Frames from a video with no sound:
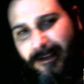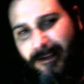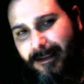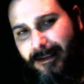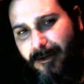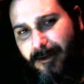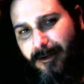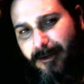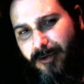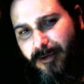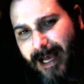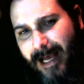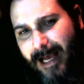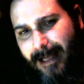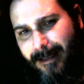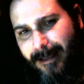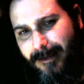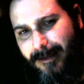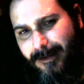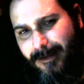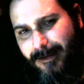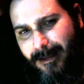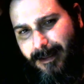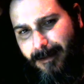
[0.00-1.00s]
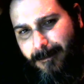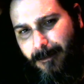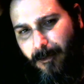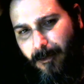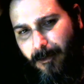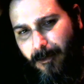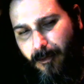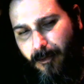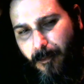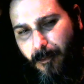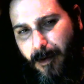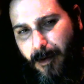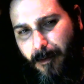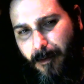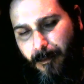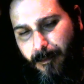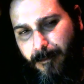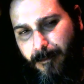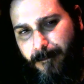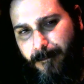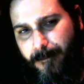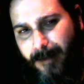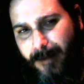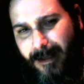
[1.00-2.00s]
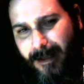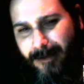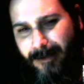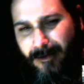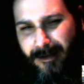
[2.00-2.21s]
it that you challenged him, or what? Can you